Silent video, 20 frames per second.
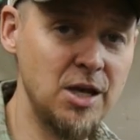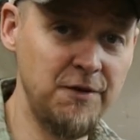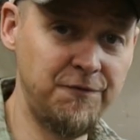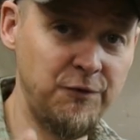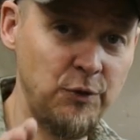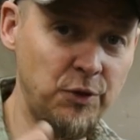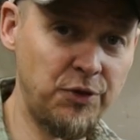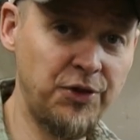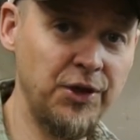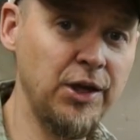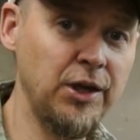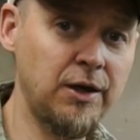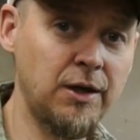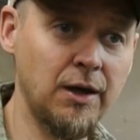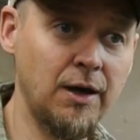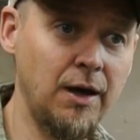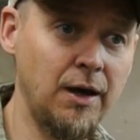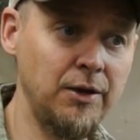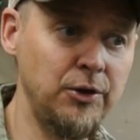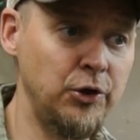if you think
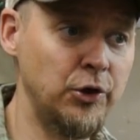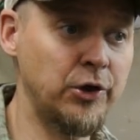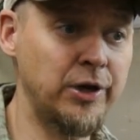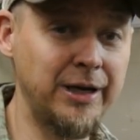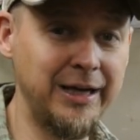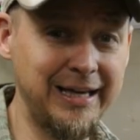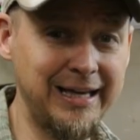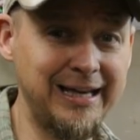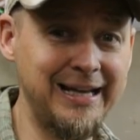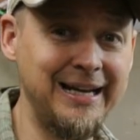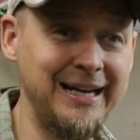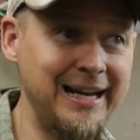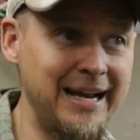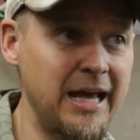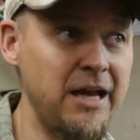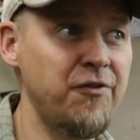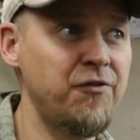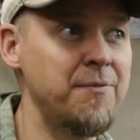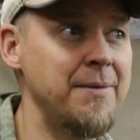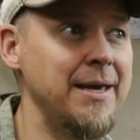you're going to get into
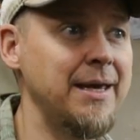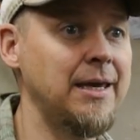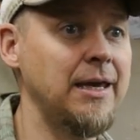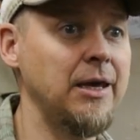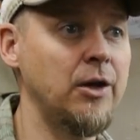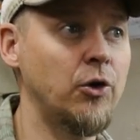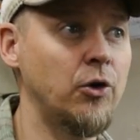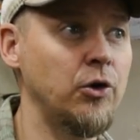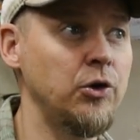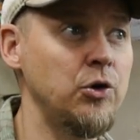knife making or